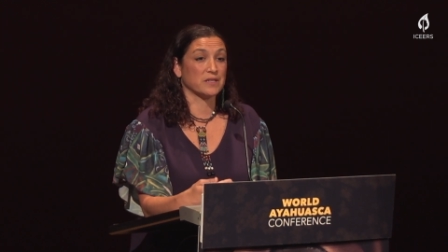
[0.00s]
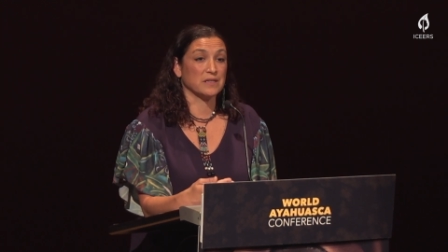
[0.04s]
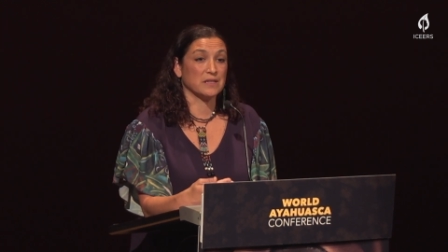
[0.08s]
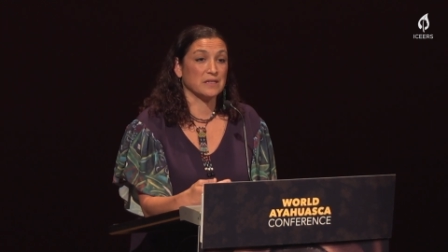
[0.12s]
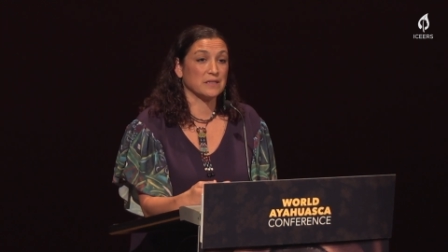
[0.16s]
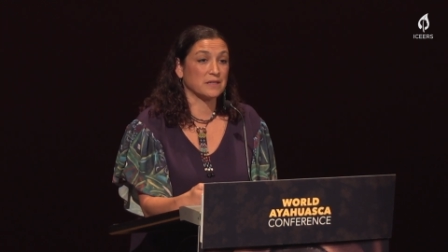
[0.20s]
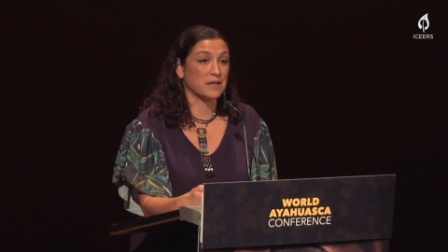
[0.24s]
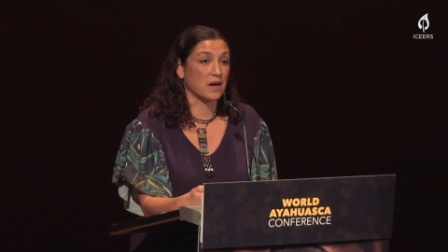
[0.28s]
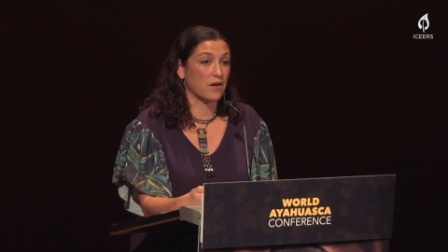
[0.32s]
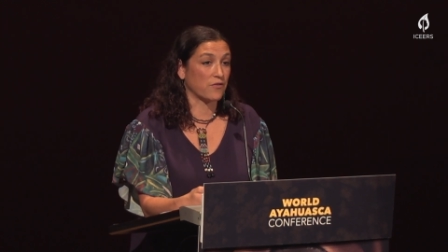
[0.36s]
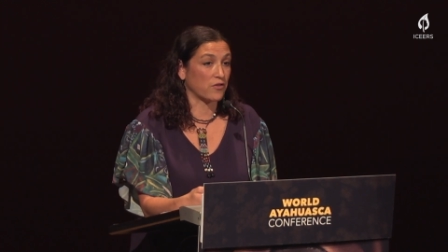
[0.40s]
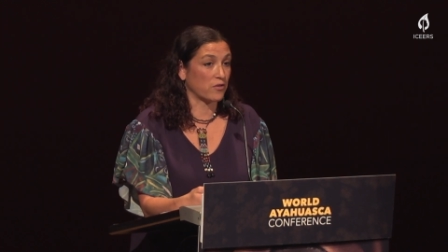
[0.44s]
and
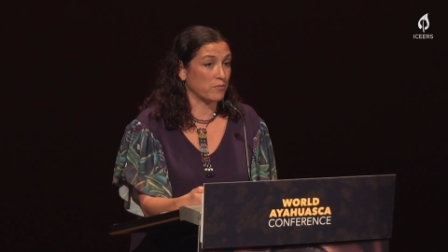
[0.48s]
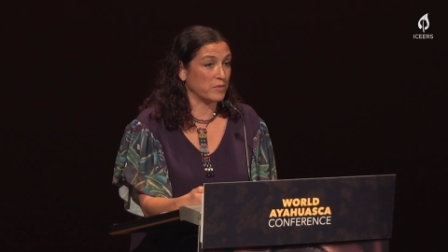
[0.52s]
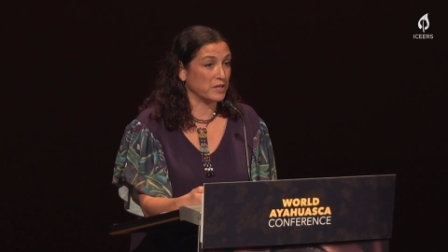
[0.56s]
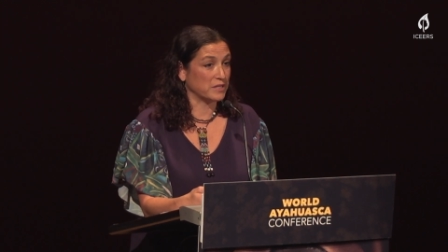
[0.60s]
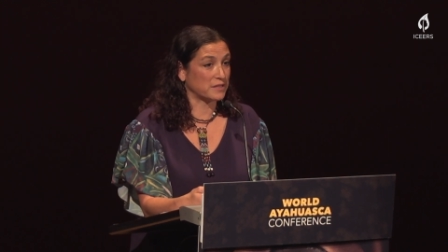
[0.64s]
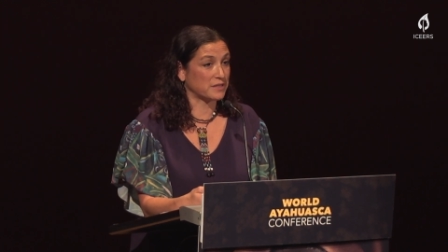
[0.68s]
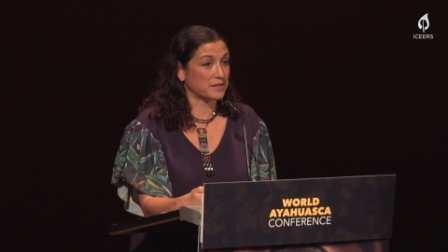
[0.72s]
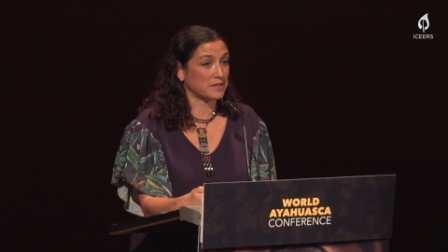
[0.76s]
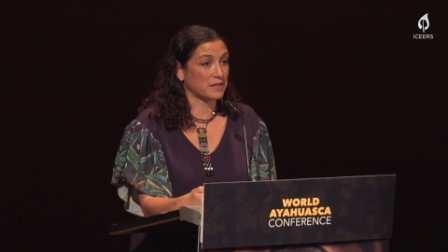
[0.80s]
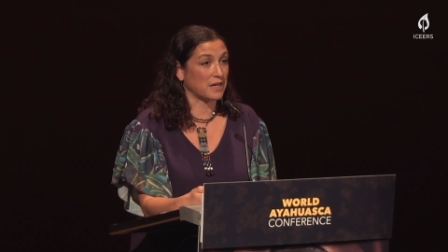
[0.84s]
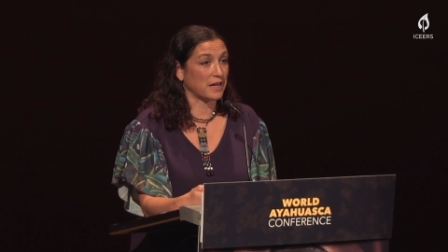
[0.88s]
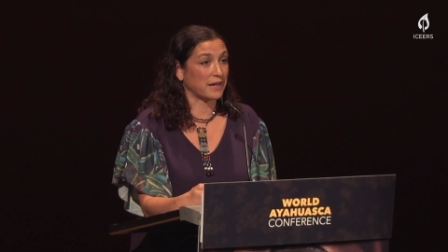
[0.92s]
these
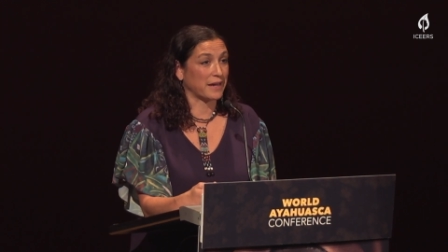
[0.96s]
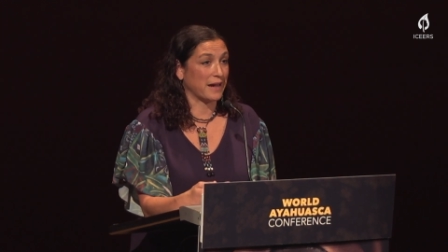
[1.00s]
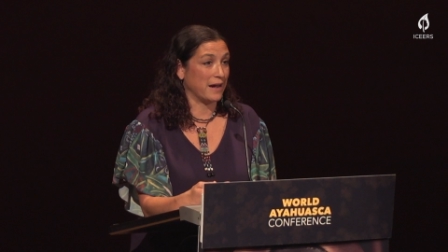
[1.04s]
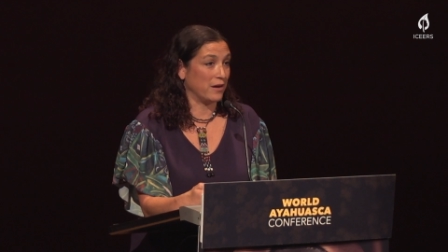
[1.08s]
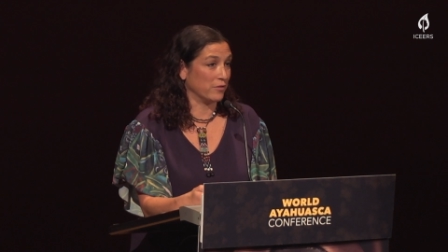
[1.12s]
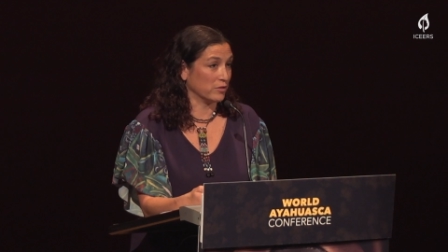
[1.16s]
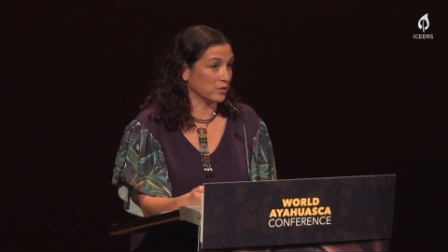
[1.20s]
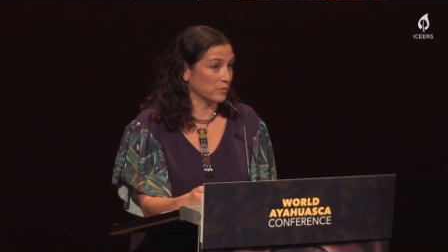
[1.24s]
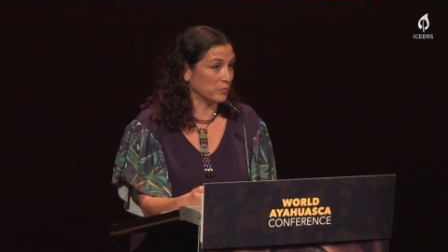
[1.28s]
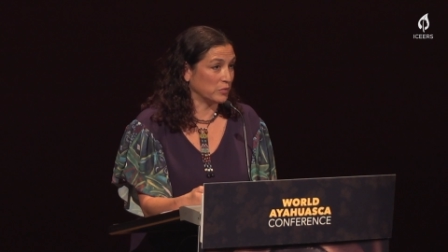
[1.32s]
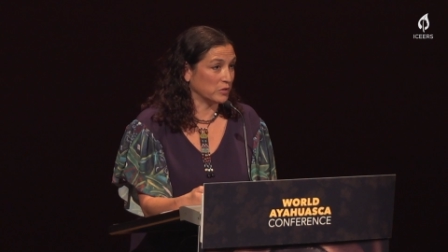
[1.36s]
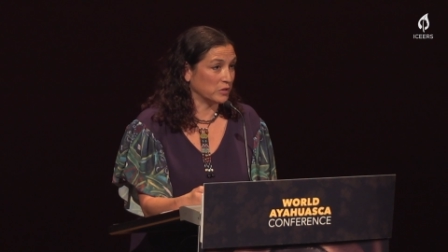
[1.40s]
governments
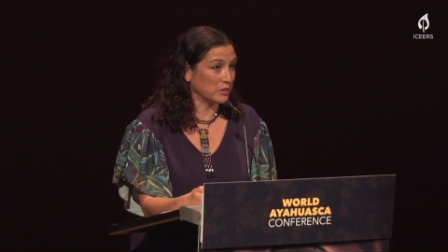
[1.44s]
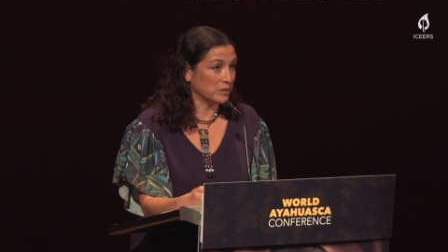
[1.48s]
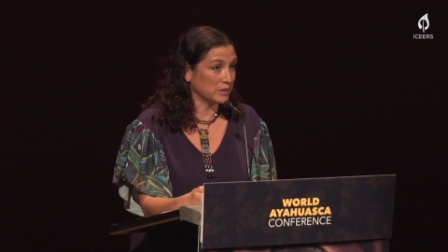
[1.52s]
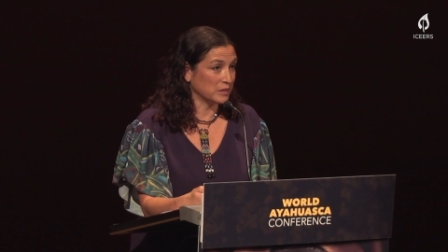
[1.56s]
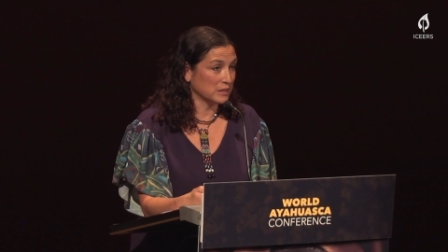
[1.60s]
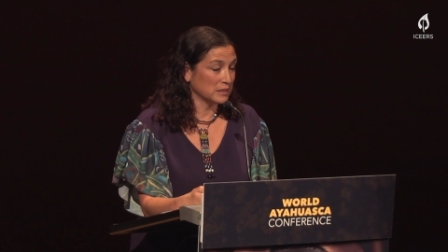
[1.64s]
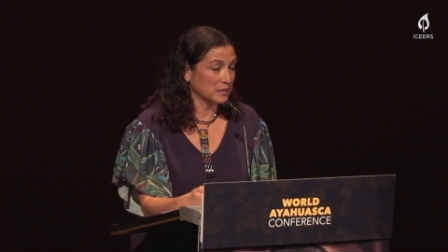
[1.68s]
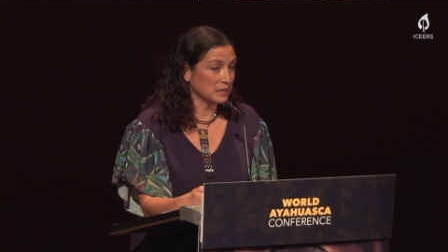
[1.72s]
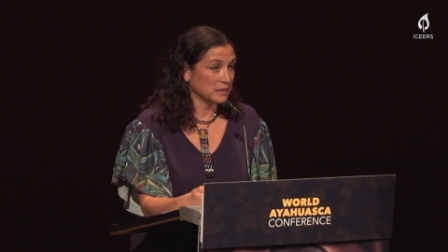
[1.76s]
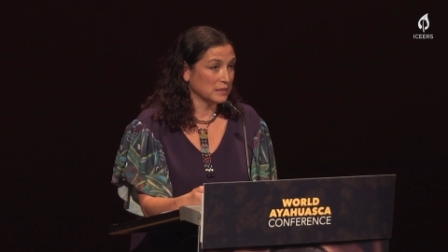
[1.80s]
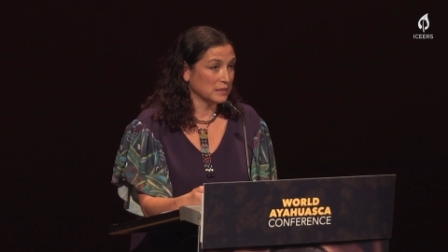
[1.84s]
accountable.